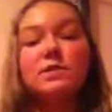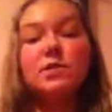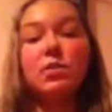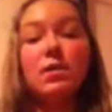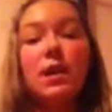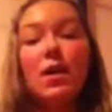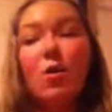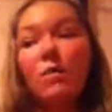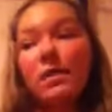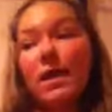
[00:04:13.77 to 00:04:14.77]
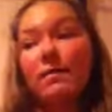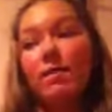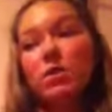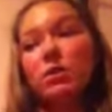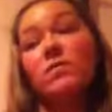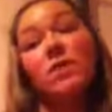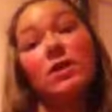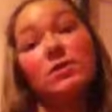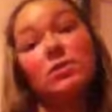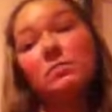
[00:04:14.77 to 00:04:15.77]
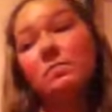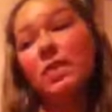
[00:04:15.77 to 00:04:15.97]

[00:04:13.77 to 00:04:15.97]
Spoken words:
So yeah, hopefully I can finish this very soon.